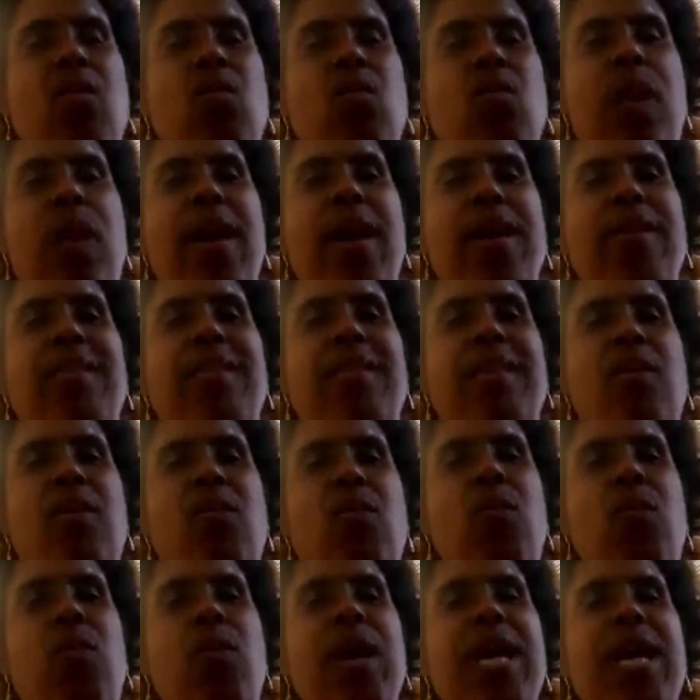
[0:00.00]

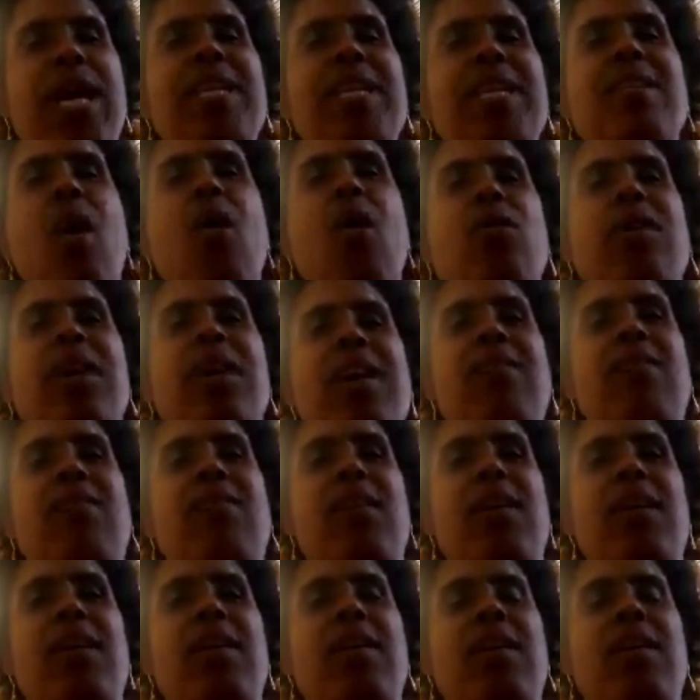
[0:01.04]
whatever needs to be done for
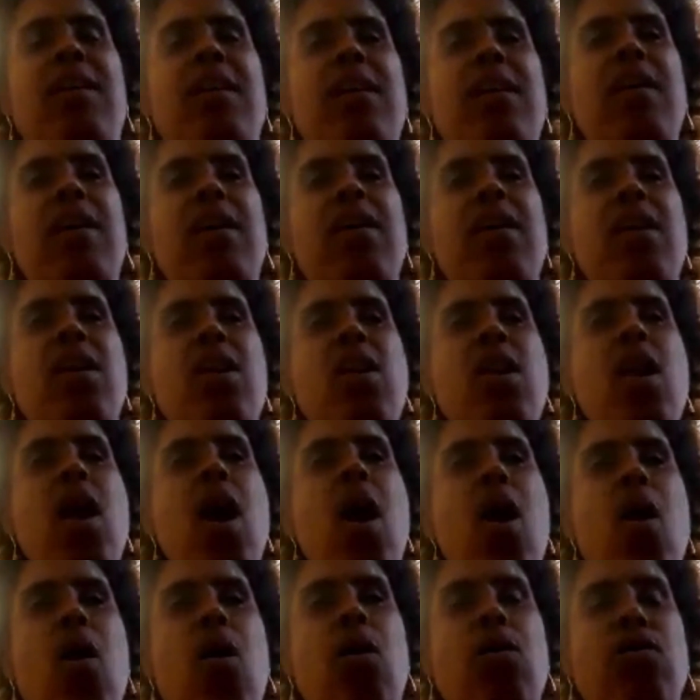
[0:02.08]
our gains is
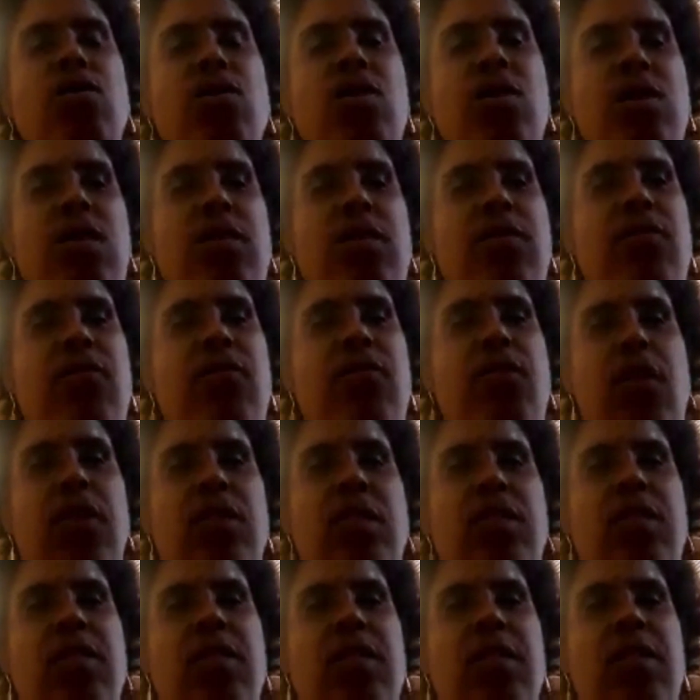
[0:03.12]
actually benefiting
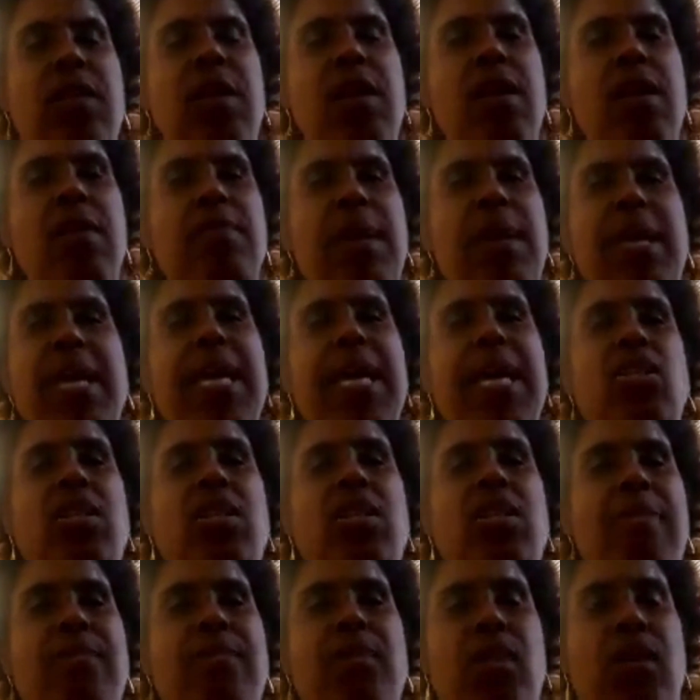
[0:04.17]

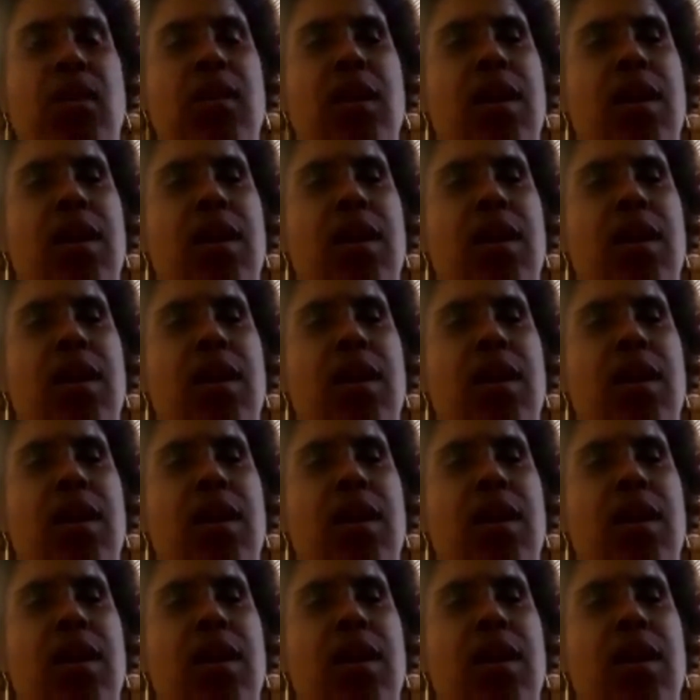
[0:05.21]
everybody